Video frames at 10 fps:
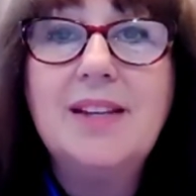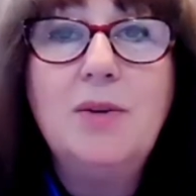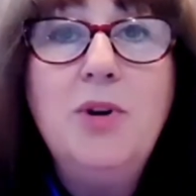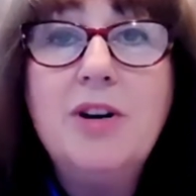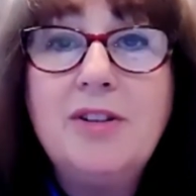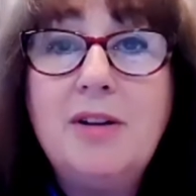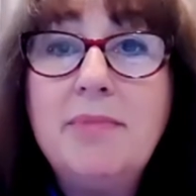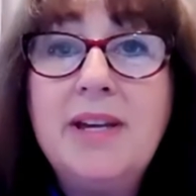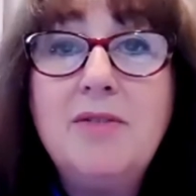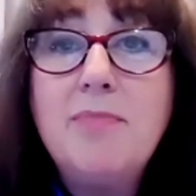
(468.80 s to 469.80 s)
We are not
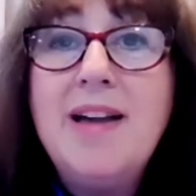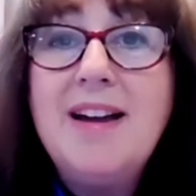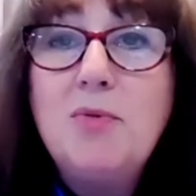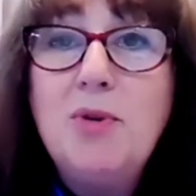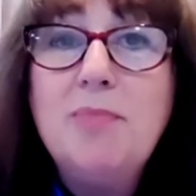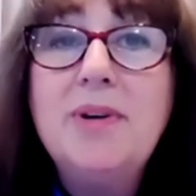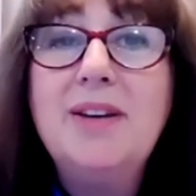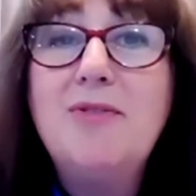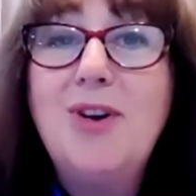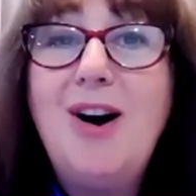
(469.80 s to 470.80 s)
made of man, we're made
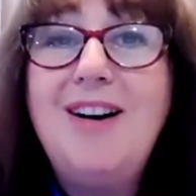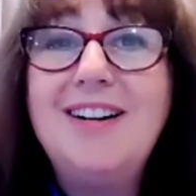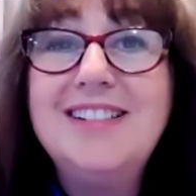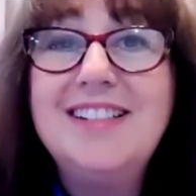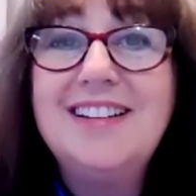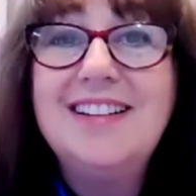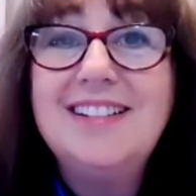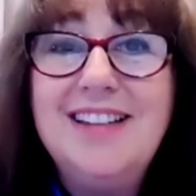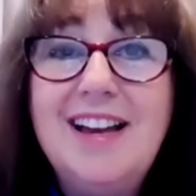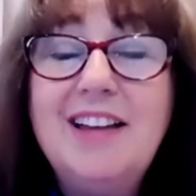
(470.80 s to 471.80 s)
of God,
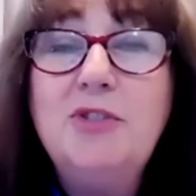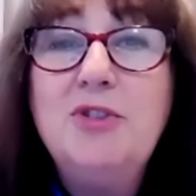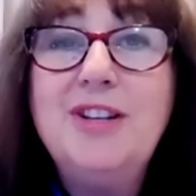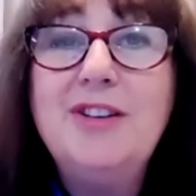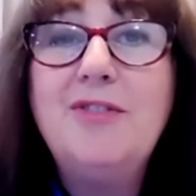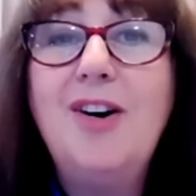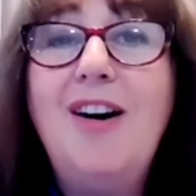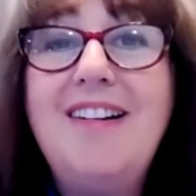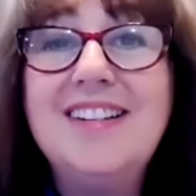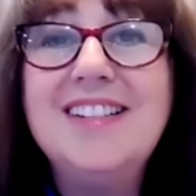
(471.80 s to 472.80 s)
the energy of
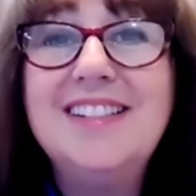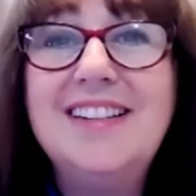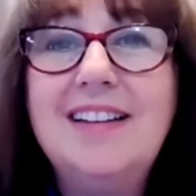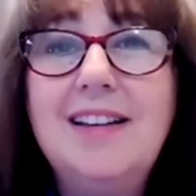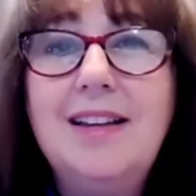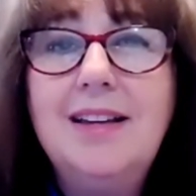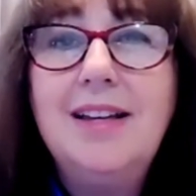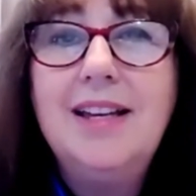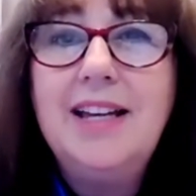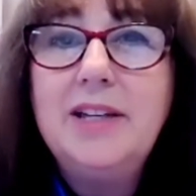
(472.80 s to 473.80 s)
God.
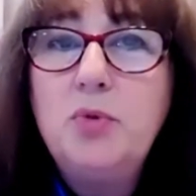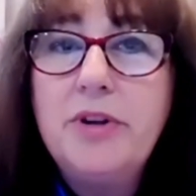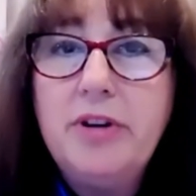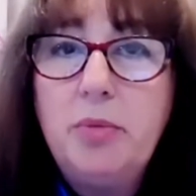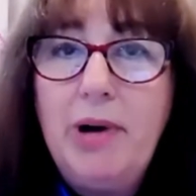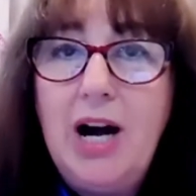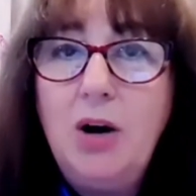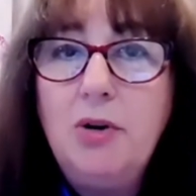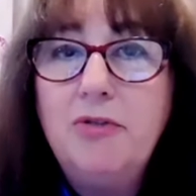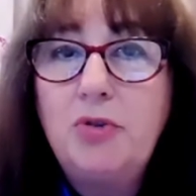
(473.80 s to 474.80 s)
And with our
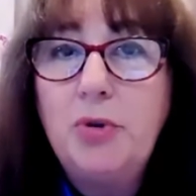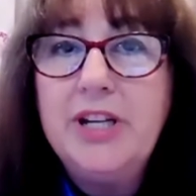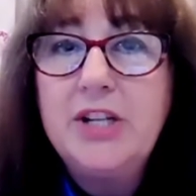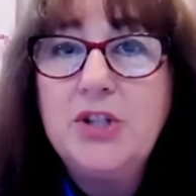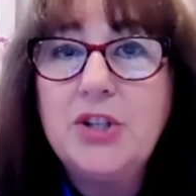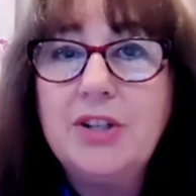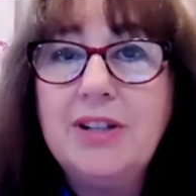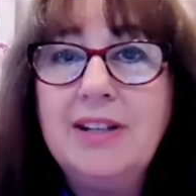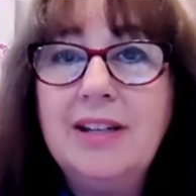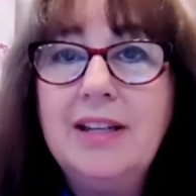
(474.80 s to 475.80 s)
power of
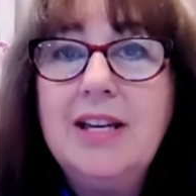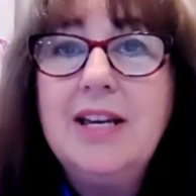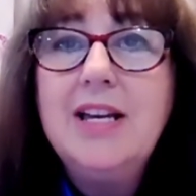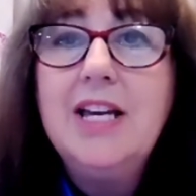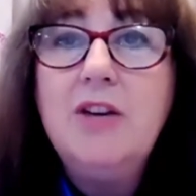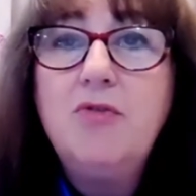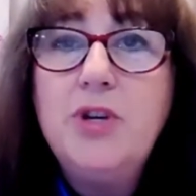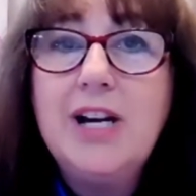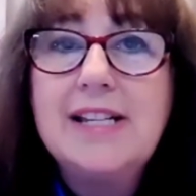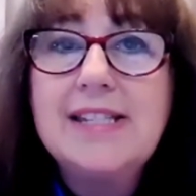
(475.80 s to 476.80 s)
creation, if
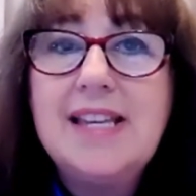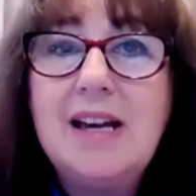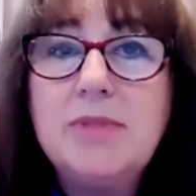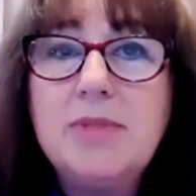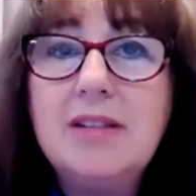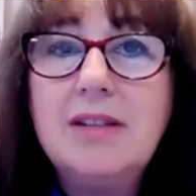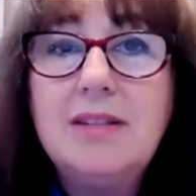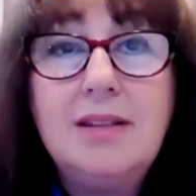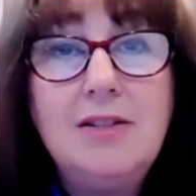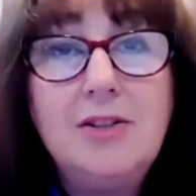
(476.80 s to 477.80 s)
we accept
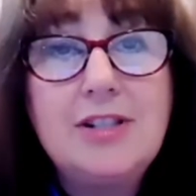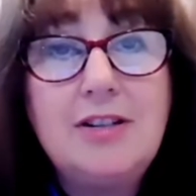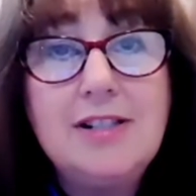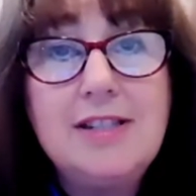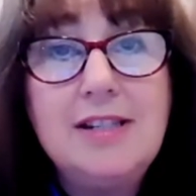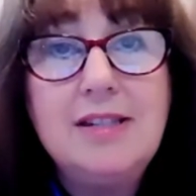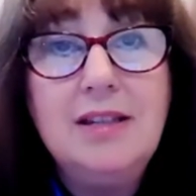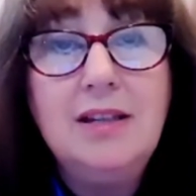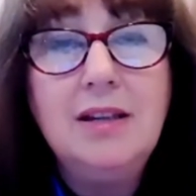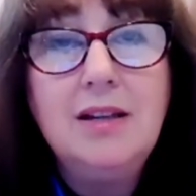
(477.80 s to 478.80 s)
that there's
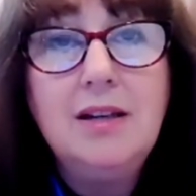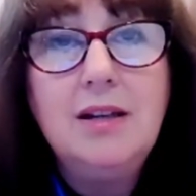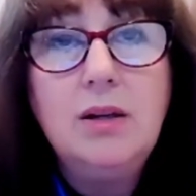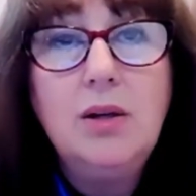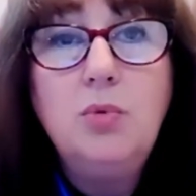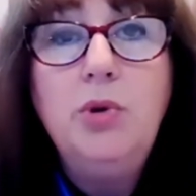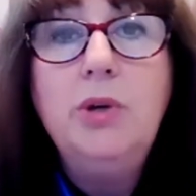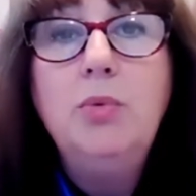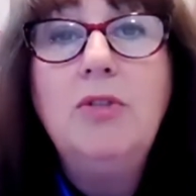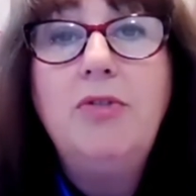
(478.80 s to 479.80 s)
scarcity, we will